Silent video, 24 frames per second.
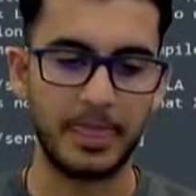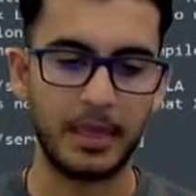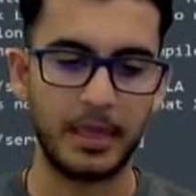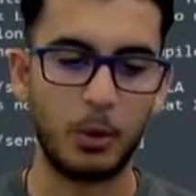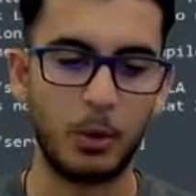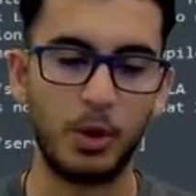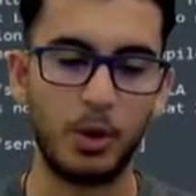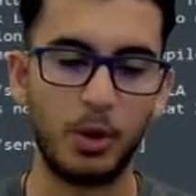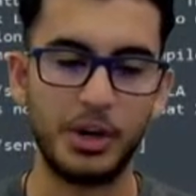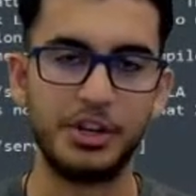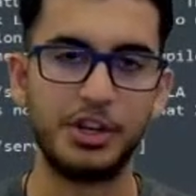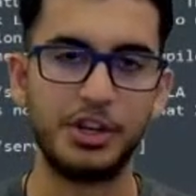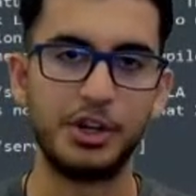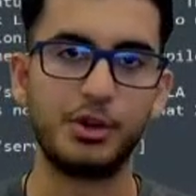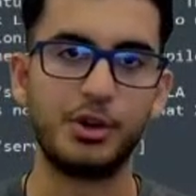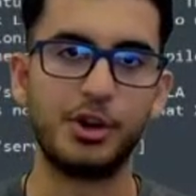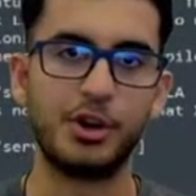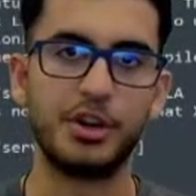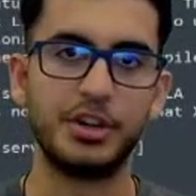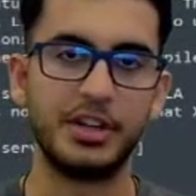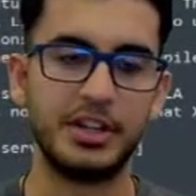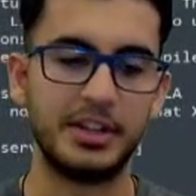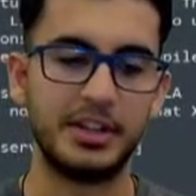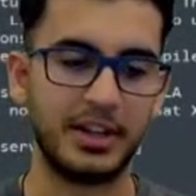
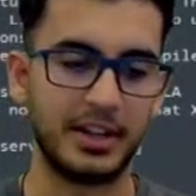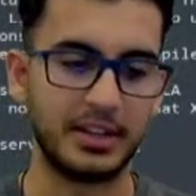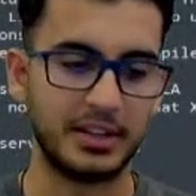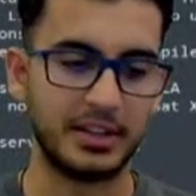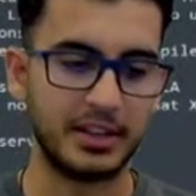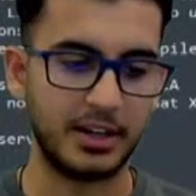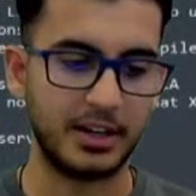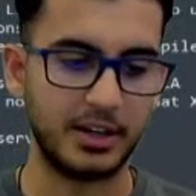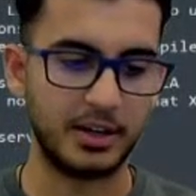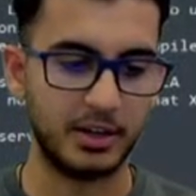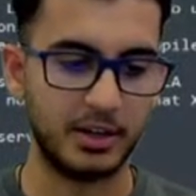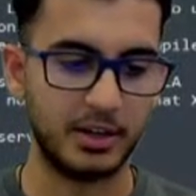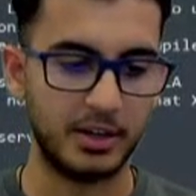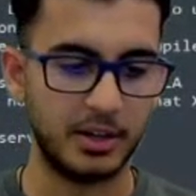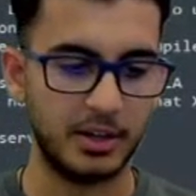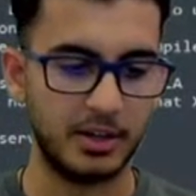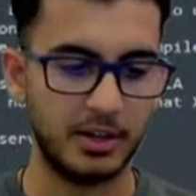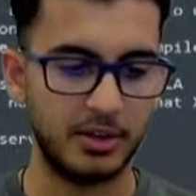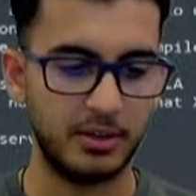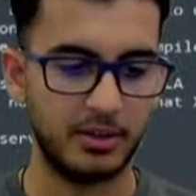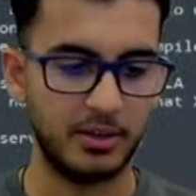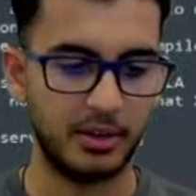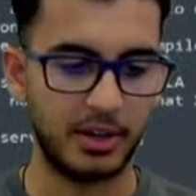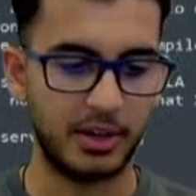neuron in that layer.
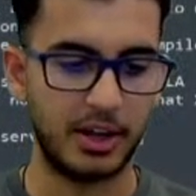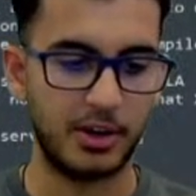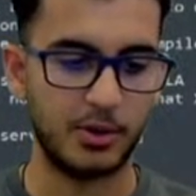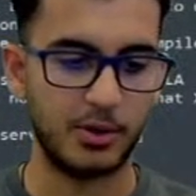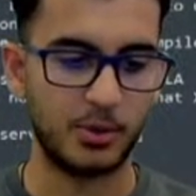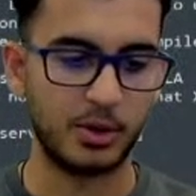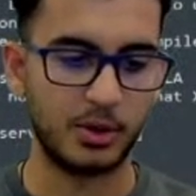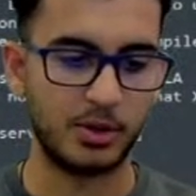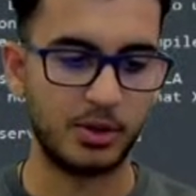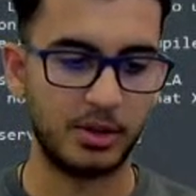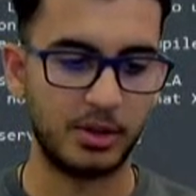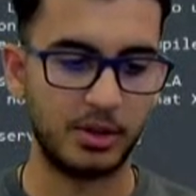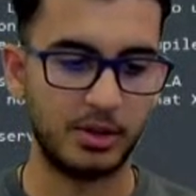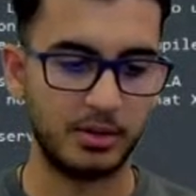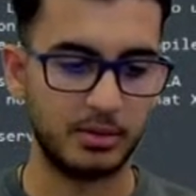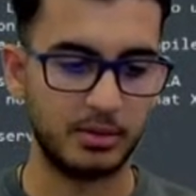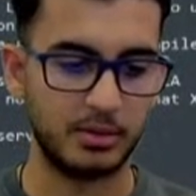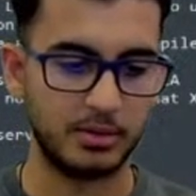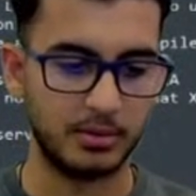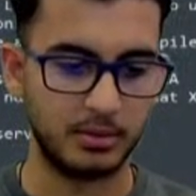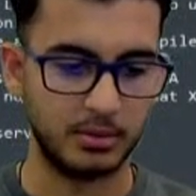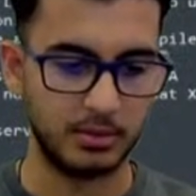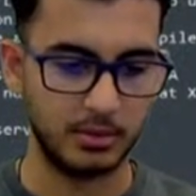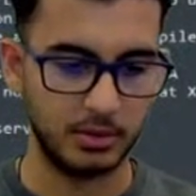So again, we'll call,
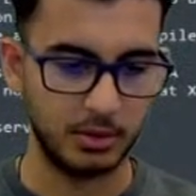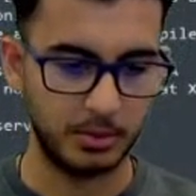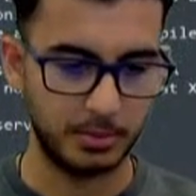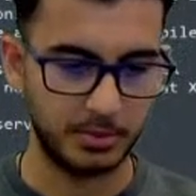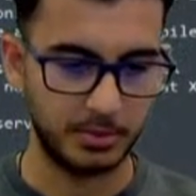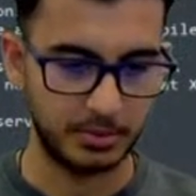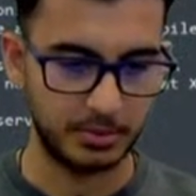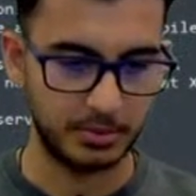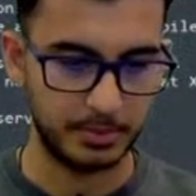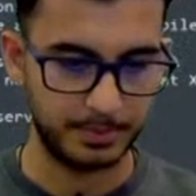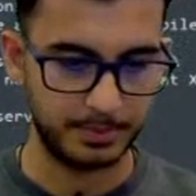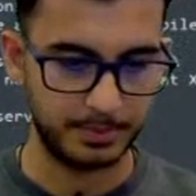oops,